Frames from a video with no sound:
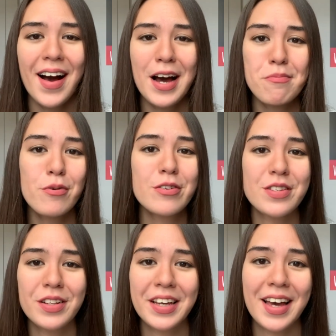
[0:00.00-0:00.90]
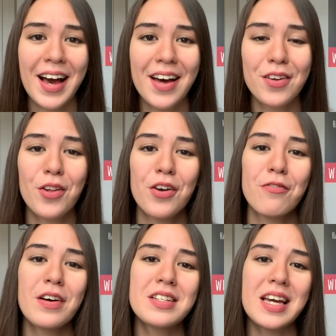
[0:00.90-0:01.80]
I personally had a lot
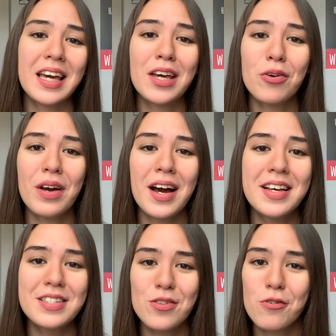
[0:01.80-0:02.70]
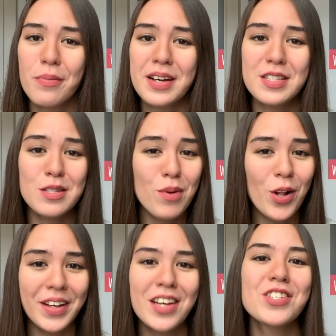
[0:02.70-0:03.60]
of fun taking you guys through my
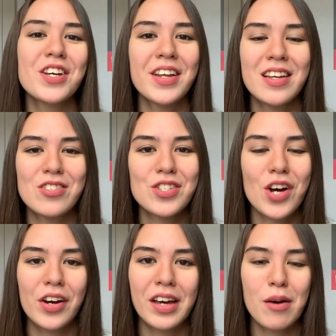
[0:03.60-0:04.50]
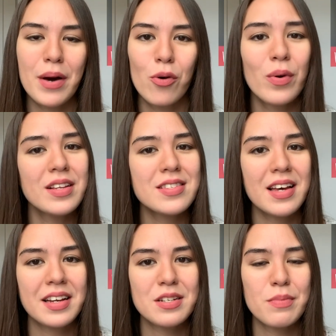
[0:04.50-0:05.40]
small kitchen and just talking about what it's
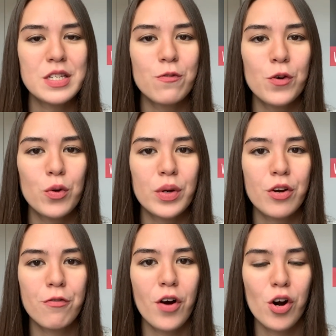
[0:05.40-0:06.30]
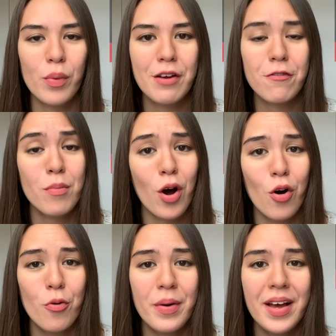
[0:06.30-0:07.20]
like to miss food when you're far away from
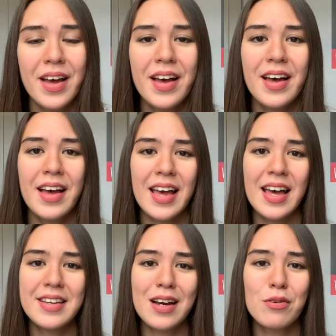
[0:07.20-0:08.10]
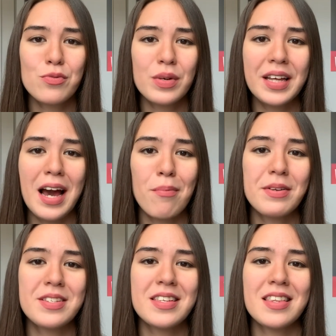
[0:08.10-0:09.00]
home. And I was really happy
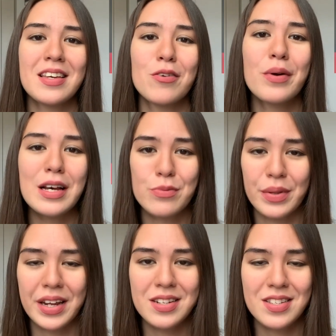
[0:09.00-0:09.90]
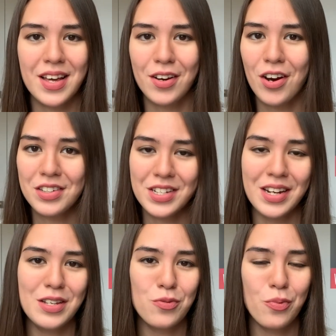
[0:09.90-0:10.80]
to see that you guys related to that
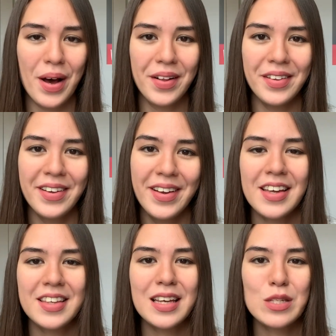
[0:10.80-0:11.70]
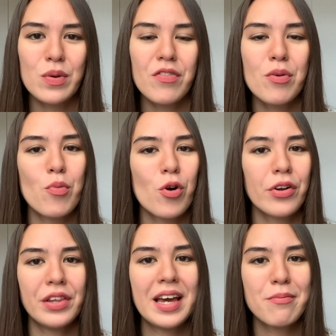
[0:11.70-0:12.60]
content as well. I think it's one of the
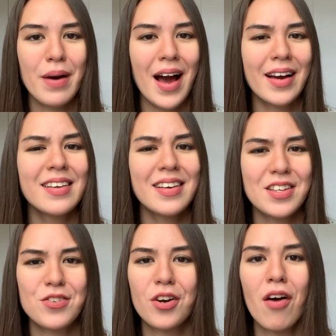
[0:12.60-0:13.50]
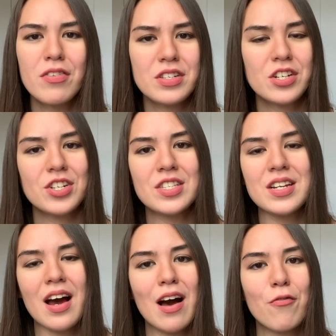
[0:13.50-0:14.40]
more laid back, nicer conversations
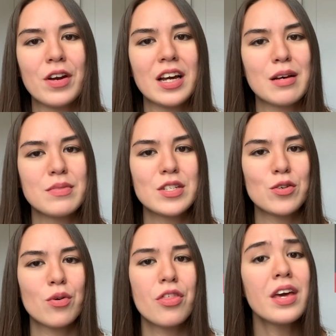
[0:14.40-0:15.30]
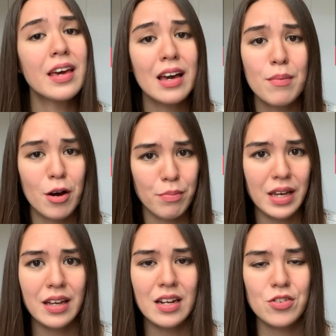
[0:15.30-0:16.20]
to have when it comes to thinking about
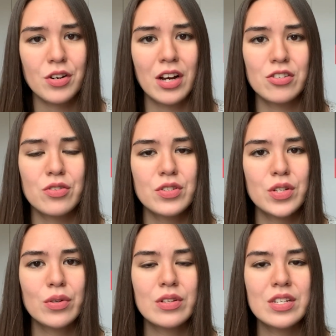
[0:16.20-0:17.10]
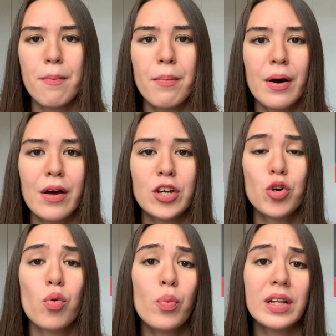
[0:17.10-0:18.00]
being an international student. But
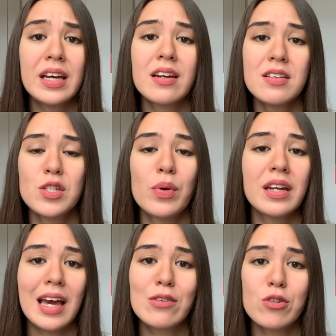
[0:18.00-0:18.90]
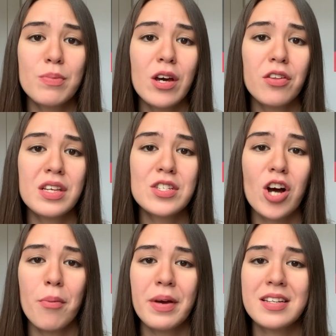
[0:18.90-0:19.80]
your willingness to engage with me on these
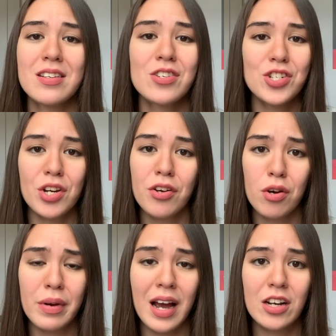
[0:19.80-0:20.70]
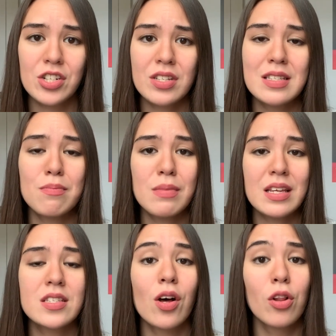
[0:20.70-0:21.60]
topics and to share your reactions
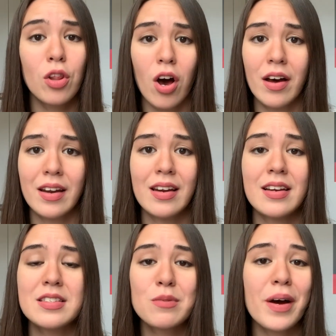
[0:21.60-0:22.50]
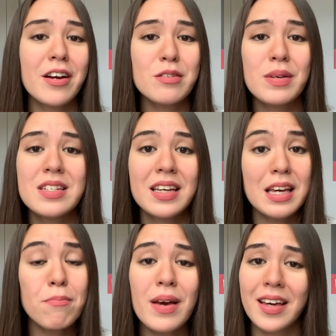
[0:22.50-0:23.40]
means a lot, and it inspires me to
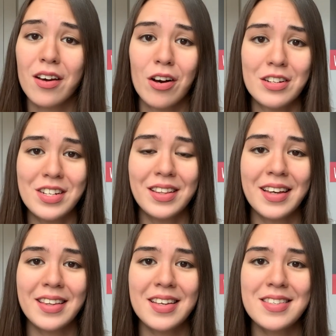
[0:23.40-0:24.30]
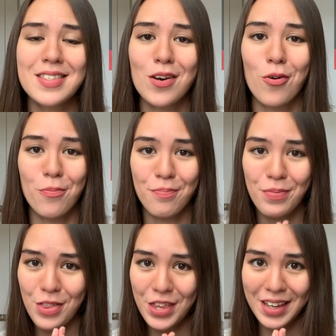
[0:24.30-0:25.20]
keep making content like this. So
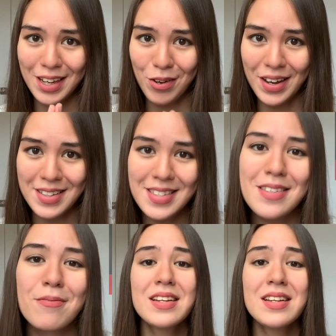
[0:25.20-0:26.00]
thank you guys.